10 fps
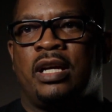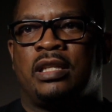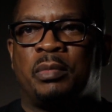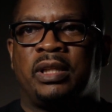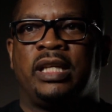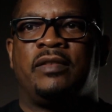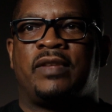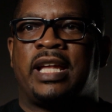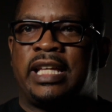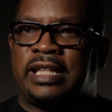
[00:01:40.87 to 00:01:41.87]
to believe
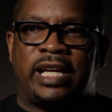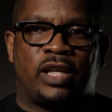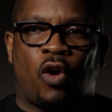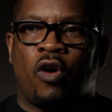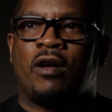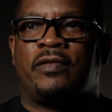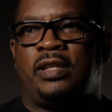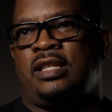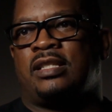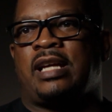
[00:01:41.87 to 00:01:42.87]
that they can offer
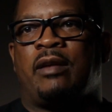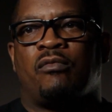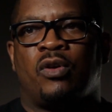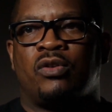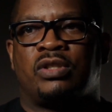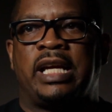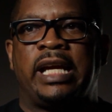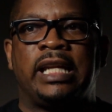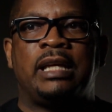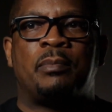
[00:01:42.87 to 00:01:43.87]
these type roles to
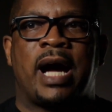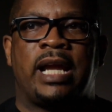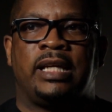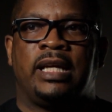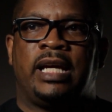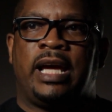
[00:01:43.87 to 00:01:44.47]
anybody